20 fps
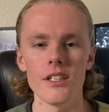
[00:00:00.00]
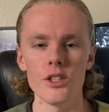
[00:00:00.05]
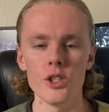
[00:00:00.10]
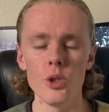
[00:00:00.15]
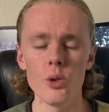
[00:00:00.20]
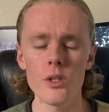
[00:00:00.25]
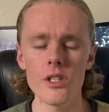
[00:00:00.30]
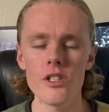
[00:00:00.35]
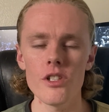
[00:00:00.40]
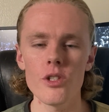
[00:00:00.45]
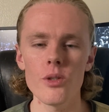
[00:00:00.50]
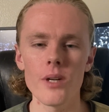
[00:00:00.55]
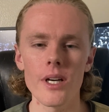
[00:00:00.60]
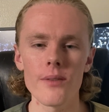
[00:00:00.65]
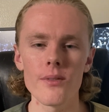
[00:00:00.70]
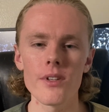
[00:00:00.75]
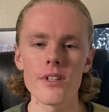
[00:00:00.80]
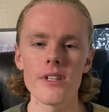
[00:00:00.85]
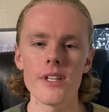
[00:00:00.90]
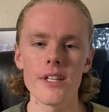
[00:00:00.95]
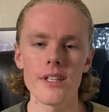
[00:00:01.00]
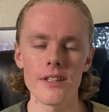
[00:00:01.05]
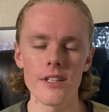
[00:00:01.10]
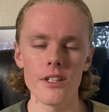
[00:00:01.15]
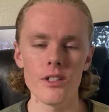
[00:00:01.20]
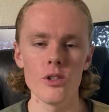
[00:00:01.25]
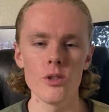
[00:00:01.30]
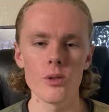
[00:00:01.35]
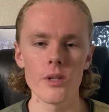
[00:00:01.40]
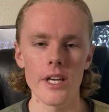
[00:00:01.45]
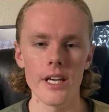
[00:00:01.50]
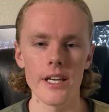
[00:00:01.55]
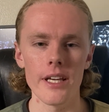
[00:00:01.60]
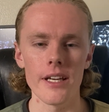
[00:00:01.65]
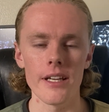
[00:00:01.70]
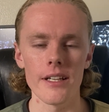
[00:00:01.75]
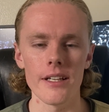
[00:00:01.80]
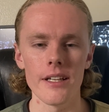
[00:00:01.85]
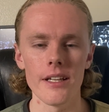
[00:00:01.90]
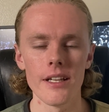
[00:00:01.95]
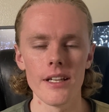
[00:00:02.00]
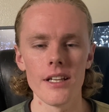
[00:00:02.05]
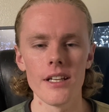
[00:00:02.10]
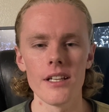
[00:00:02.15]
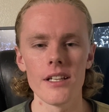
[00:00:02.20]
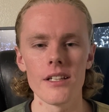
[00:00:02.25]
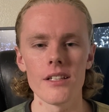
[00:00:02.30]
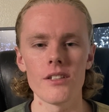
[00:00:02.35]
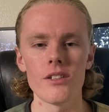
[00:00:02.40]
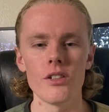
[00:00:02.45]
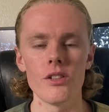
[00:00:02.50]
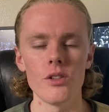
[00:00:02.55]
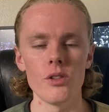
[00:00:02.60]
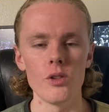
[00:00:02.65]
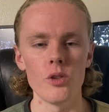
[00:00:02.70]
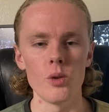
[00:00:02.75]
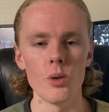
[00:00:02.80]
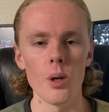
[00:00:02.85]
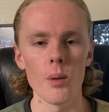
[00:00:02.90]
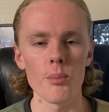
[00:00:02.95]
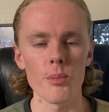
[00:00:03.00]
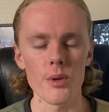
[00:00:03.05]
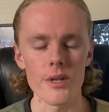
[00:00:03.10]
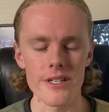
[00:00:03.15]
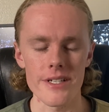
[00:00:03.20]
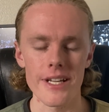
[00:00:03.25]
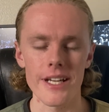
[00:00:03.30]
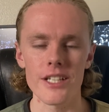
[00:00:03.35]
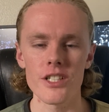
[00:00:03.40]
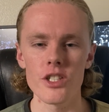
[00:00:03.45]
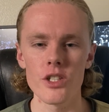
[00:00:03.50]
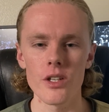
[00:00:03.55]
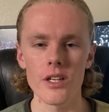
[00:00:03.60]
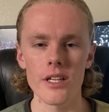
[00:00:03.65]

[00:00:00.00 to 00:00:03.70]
You can do everything that you can to protect your